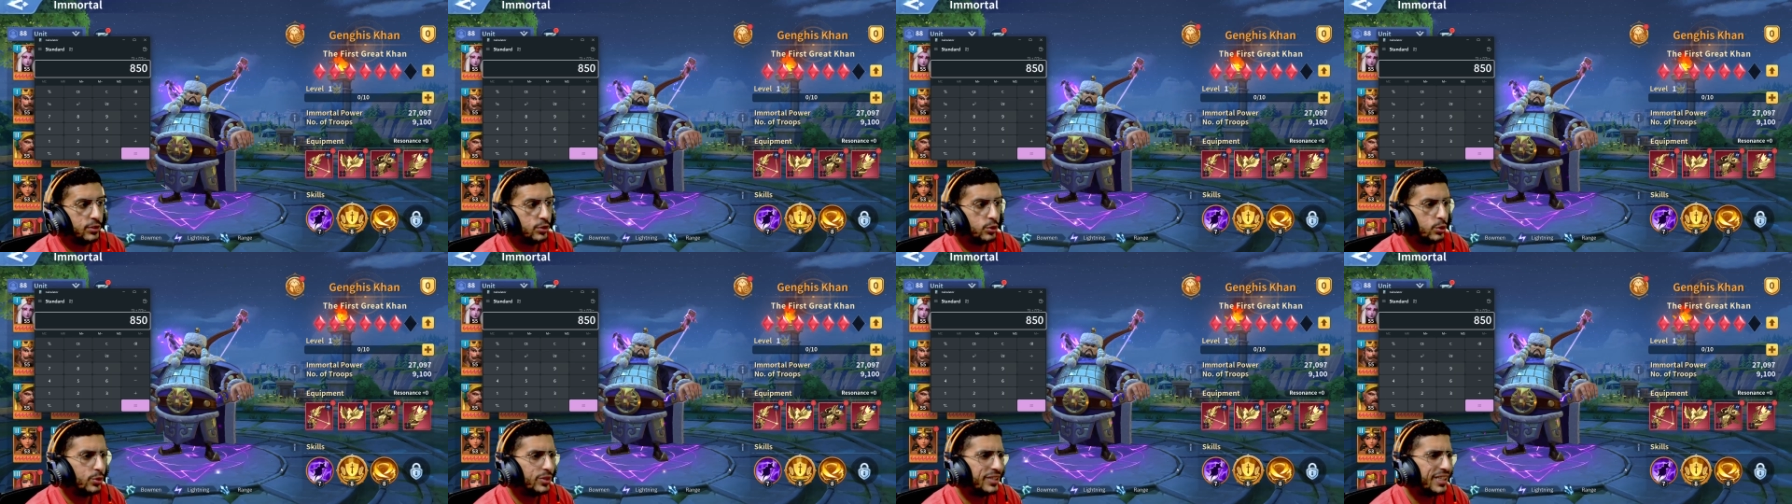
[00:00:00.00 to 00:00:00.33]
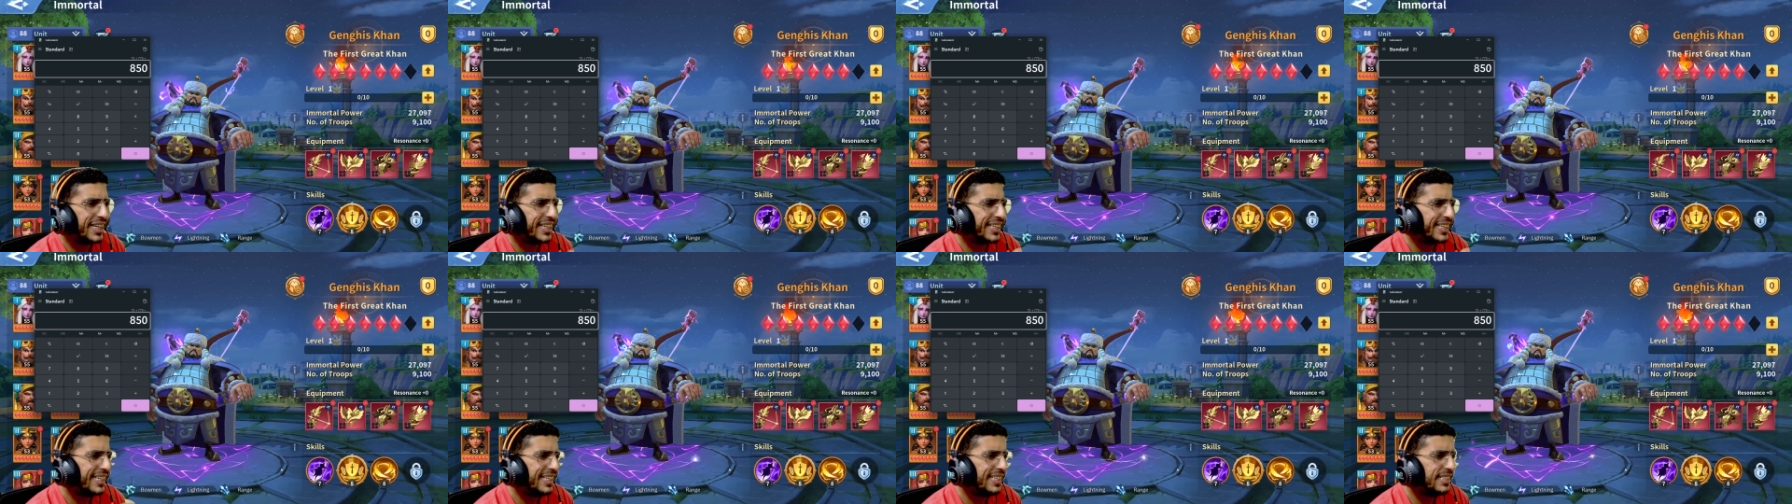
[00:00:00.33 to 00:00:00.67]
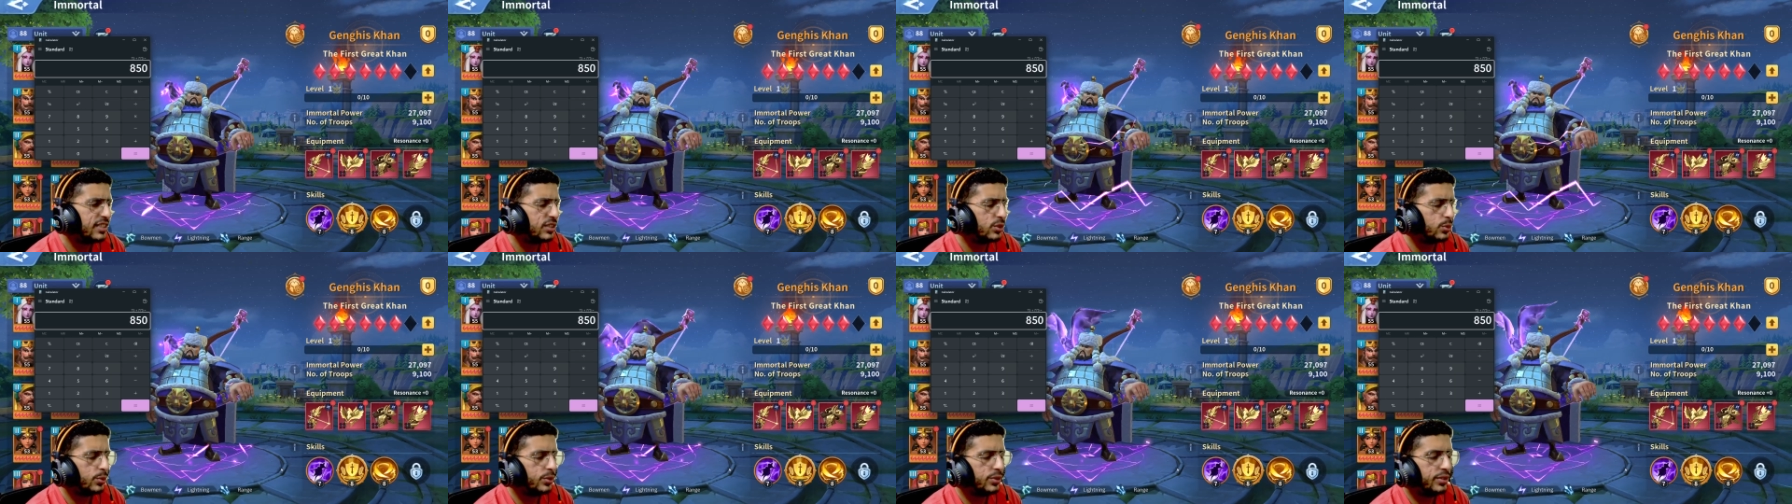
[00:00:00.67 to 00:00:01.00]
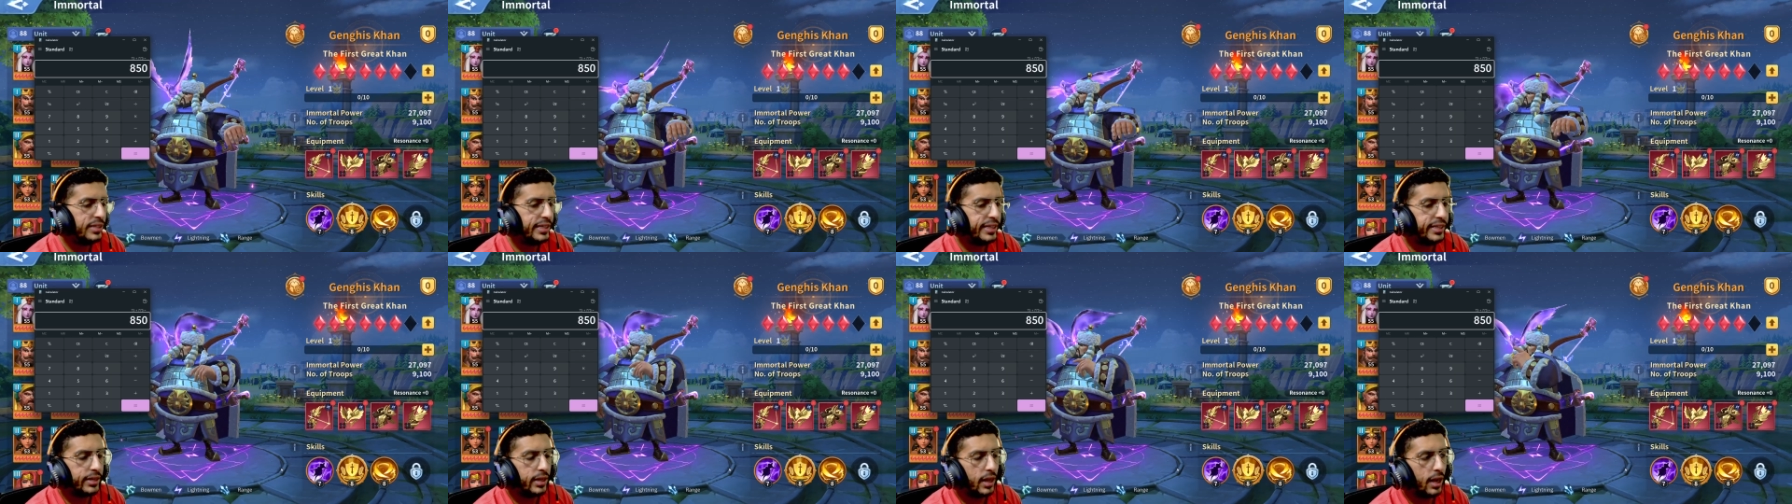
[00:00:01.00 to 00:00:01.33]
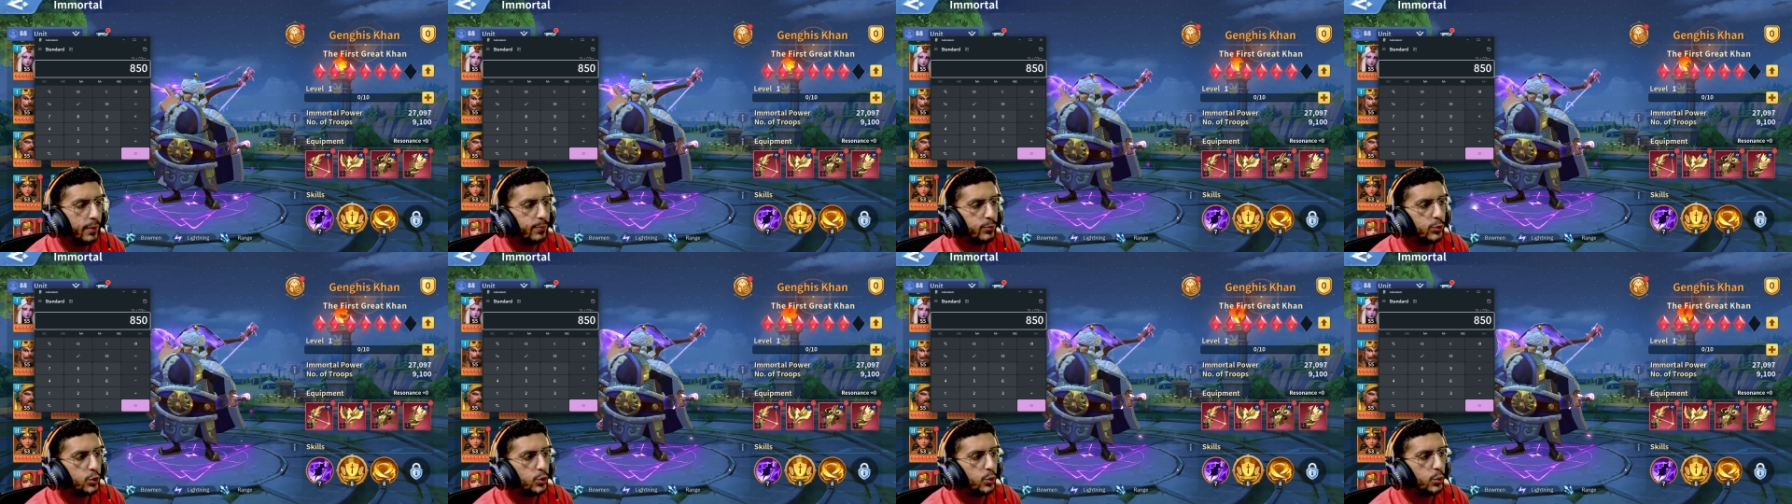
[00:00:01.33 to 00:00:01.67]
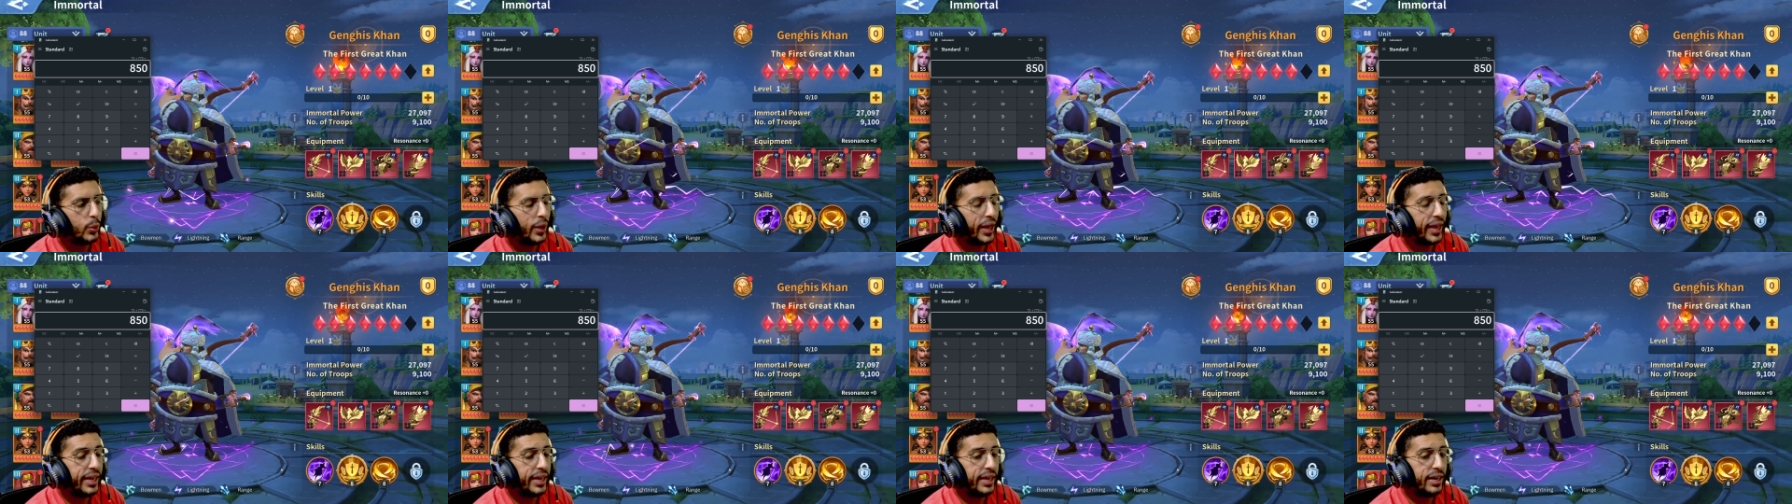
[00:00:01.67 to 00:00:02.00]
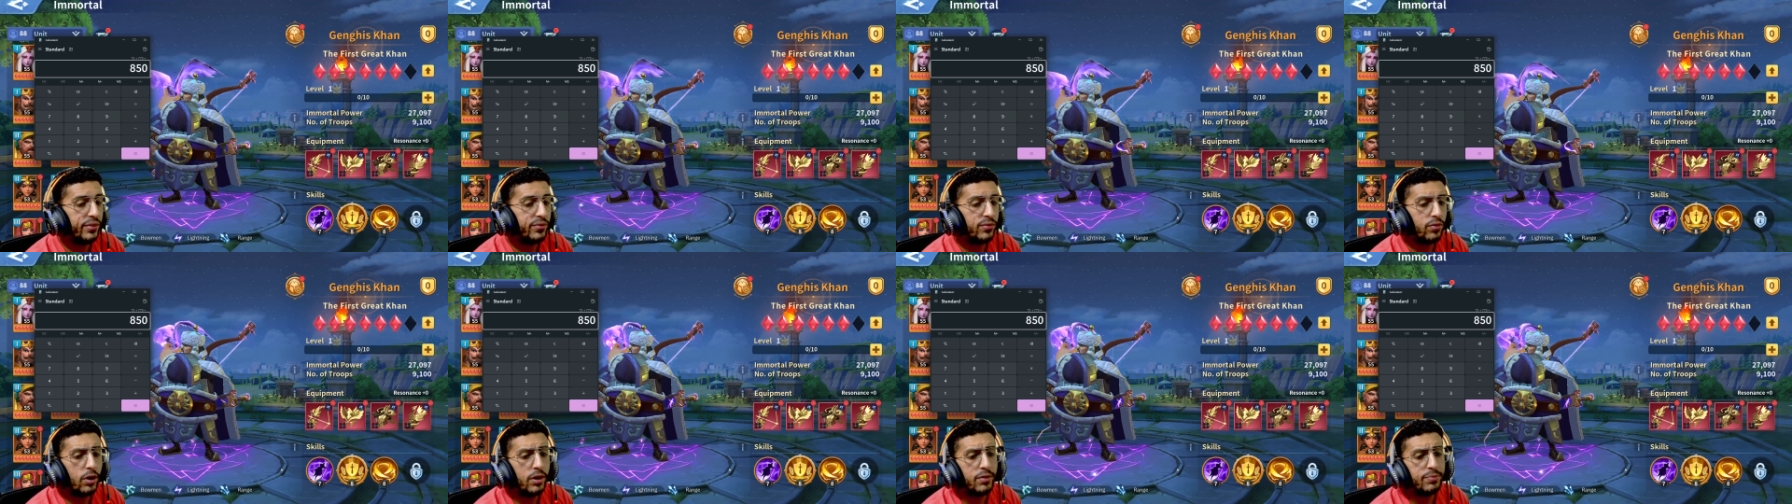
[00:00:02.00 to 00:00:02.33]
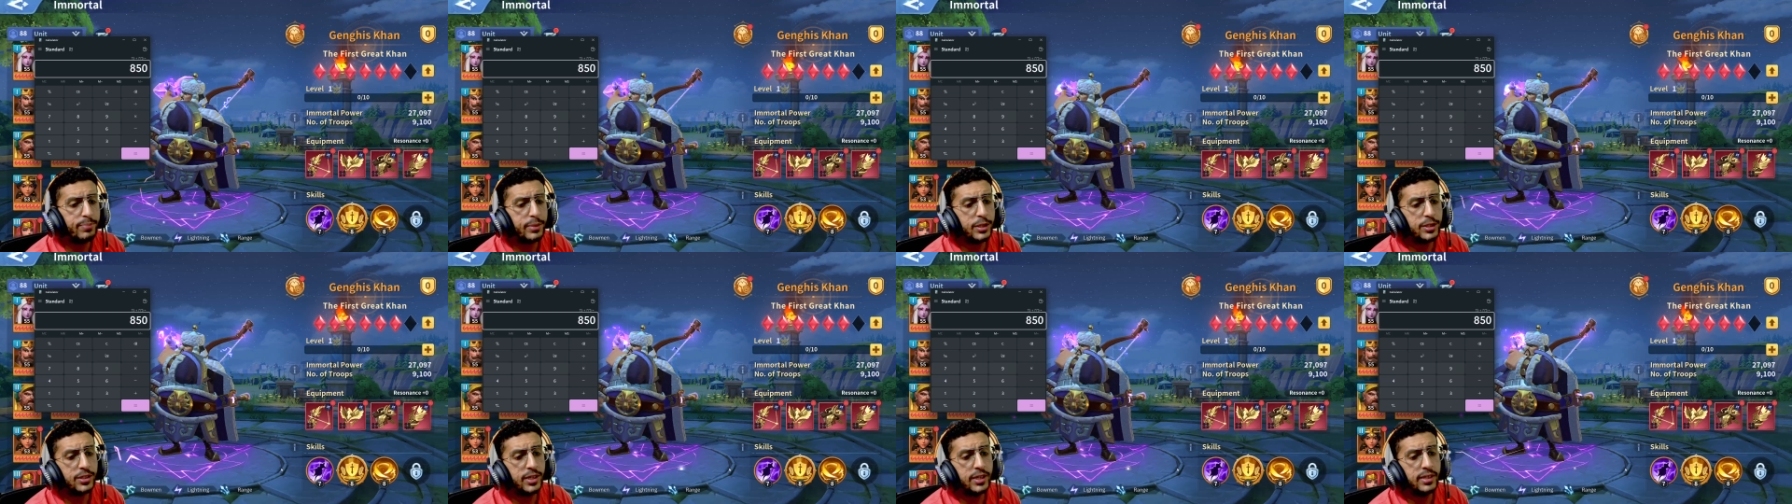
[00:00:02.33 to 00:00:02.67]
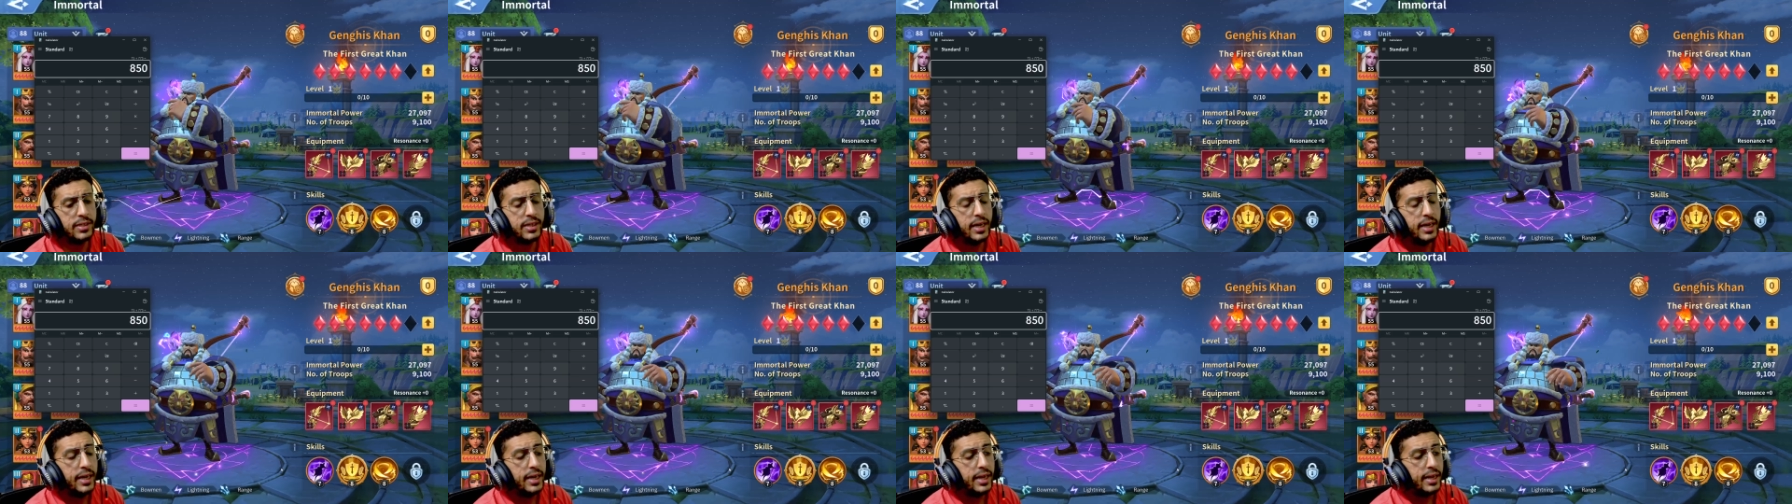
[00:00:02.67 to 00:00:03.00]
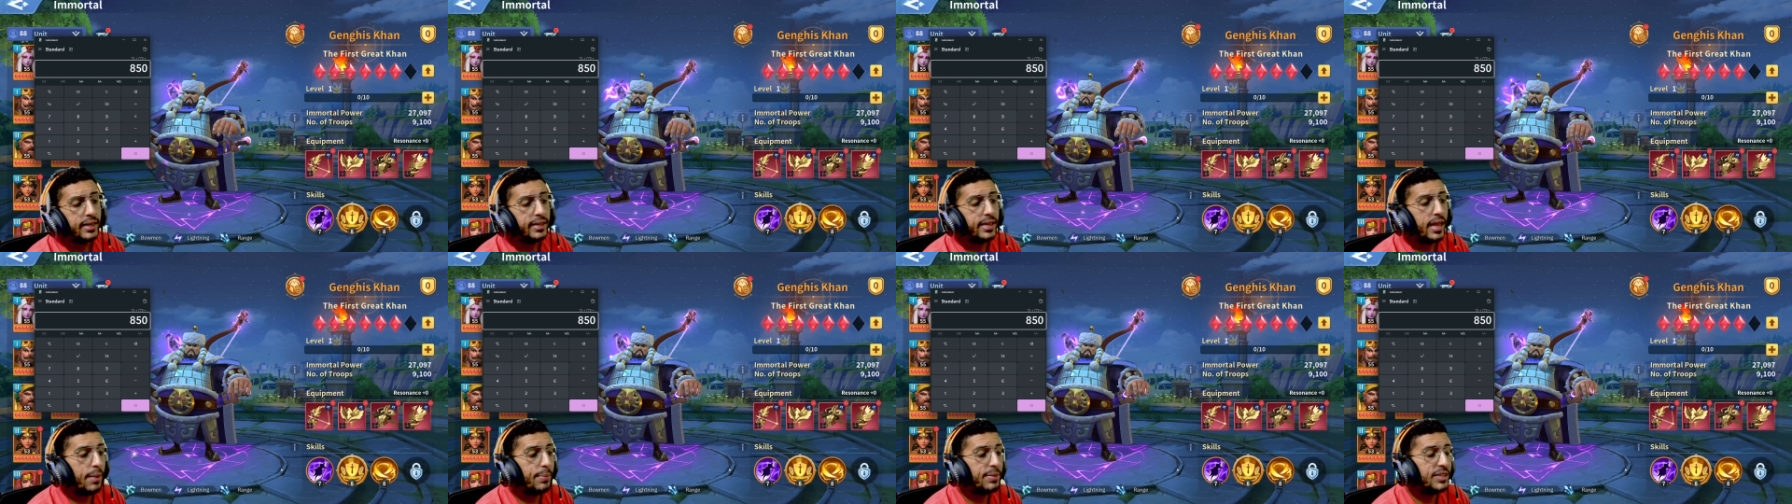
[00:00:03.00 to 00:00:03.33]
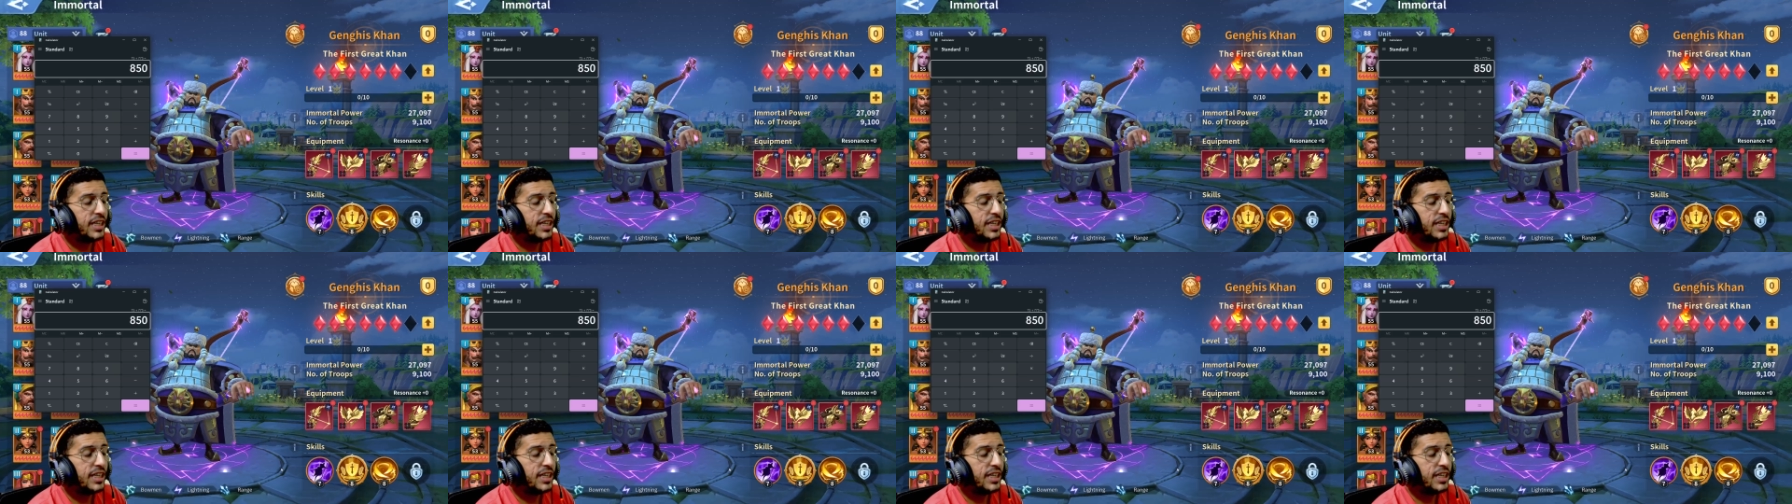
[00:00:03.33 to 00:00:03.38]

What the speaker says: So Denkies could deal up to 85% damage.